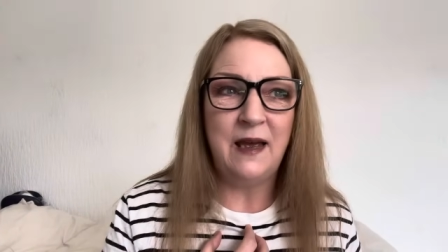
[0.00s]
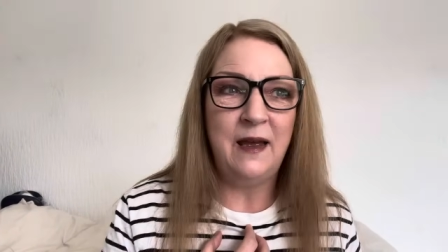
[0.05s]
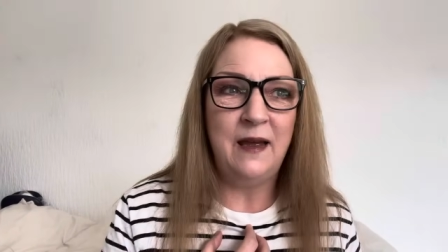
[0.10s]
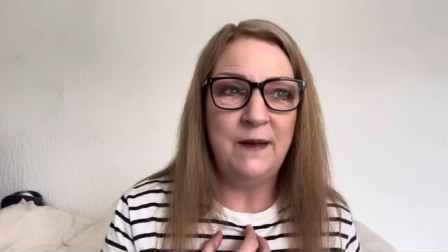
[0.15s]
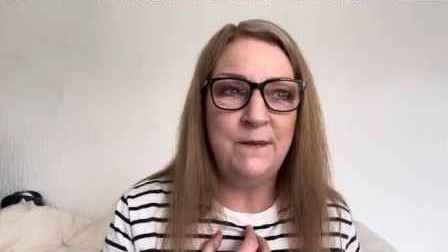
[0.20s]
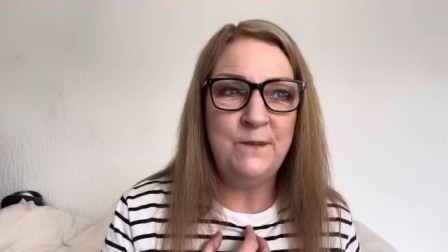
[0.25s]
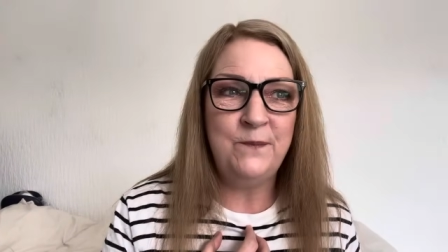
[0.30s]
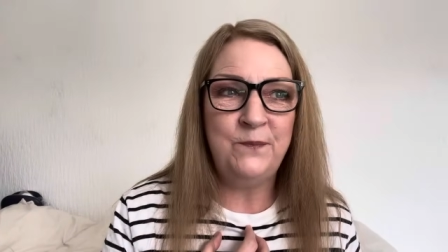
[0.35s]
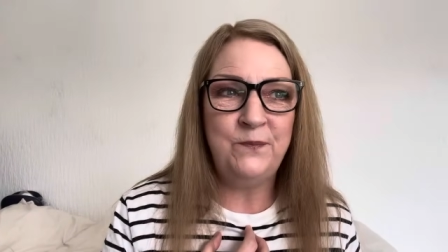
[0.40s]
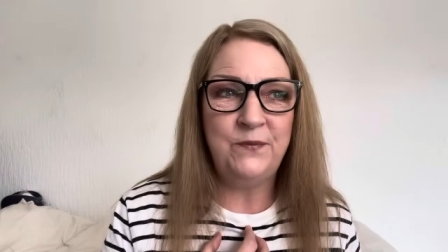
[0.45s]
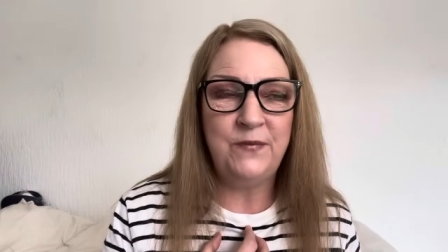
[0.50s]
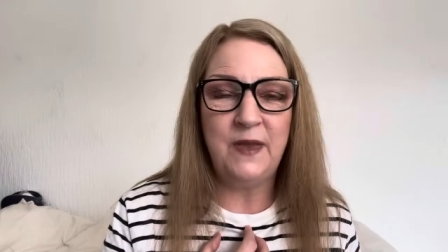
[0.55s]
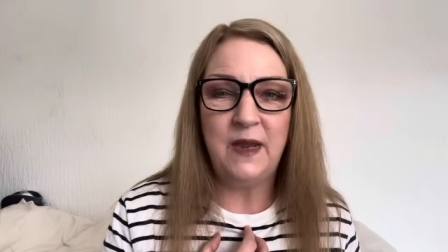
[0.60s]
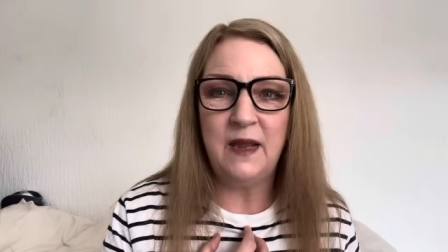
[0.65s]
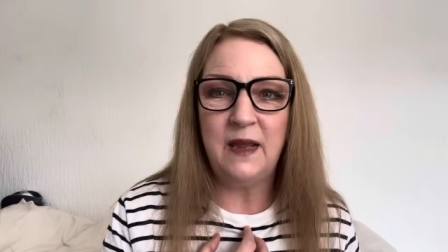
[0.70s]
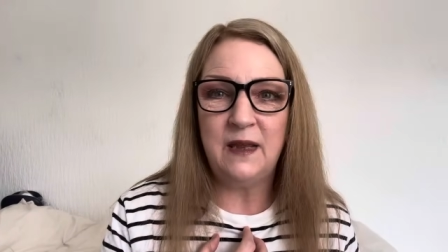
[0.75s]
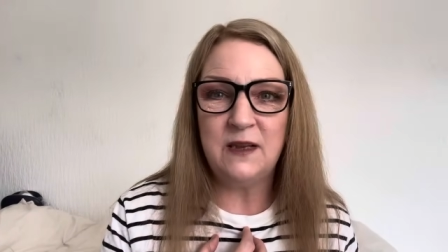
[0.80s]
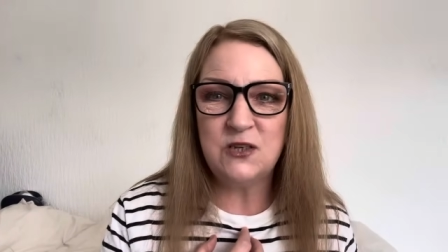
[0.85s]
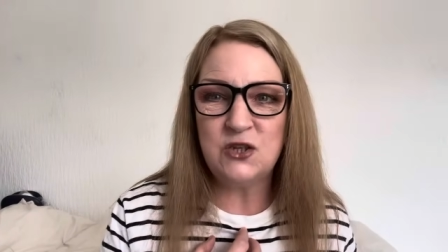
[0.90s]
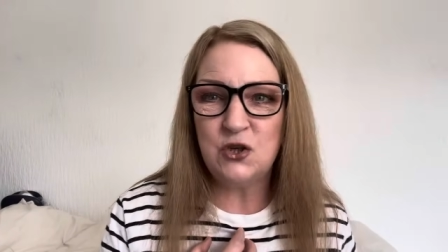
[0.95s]
um,
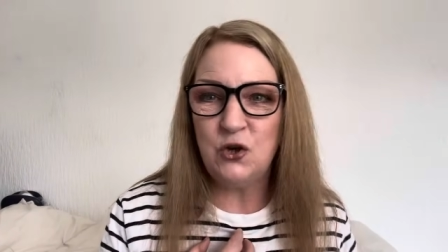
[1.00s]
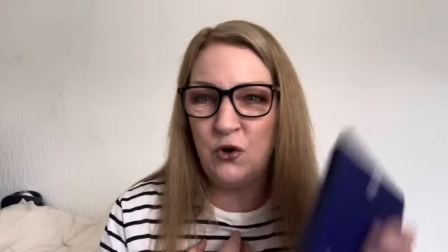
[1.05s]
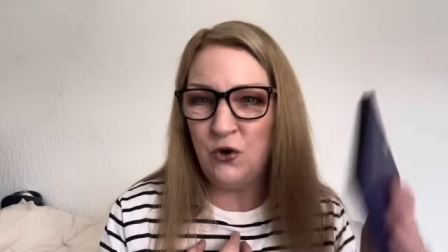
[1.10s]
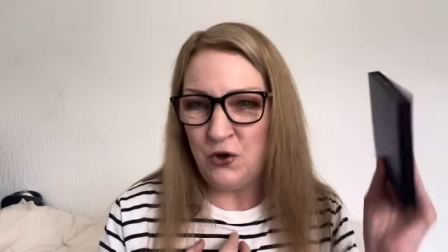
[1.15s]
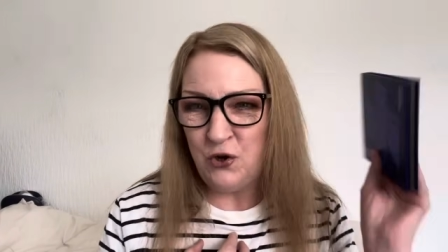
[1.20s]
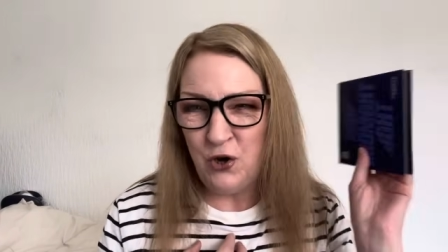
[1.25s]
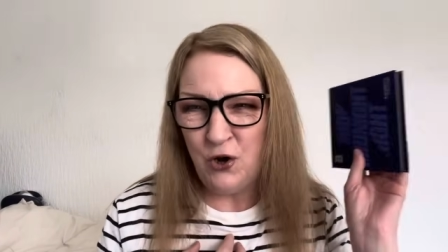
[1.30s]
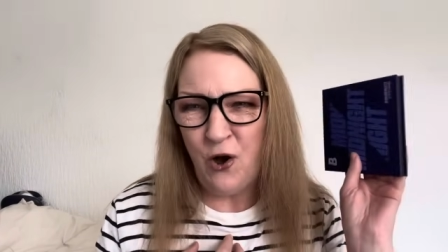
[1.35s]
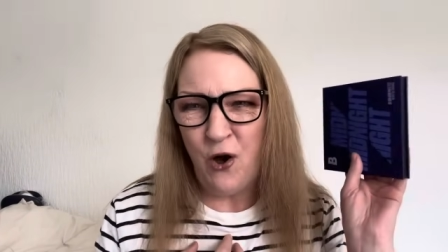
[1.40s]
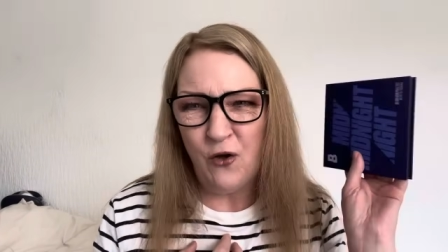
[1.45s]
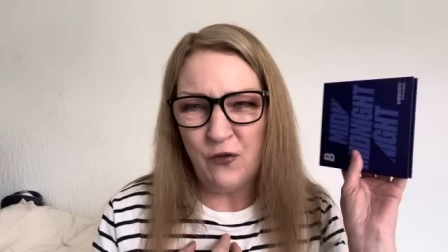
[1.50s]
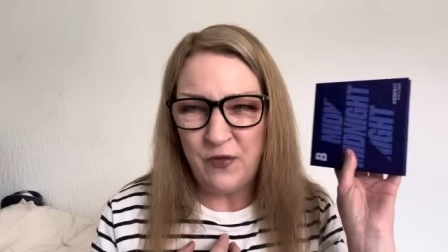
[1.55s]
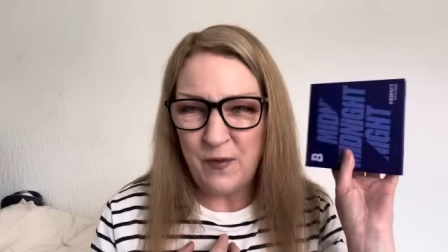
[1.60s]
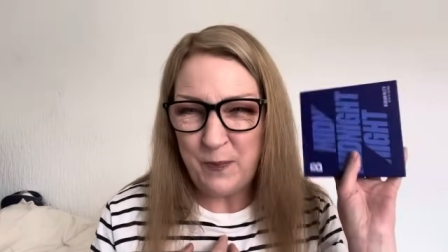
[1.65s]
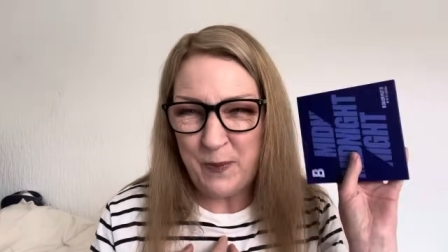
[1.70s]
so not the